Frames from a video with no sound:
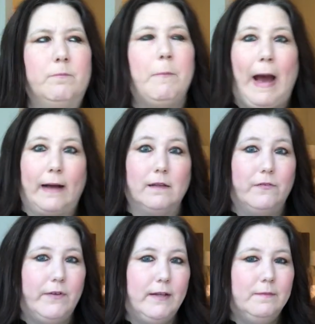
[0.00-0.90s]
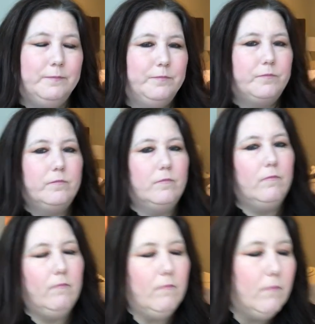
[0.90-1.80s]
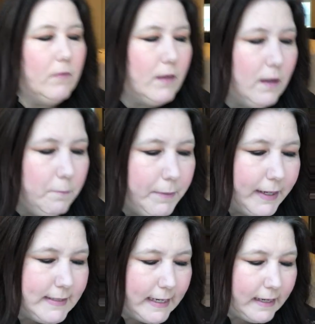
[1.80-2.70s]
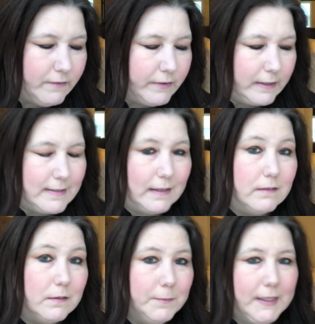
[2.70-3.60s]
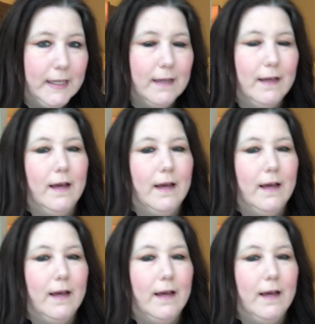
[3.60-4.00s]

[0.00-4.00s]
baclofen, but I take it very seldomly.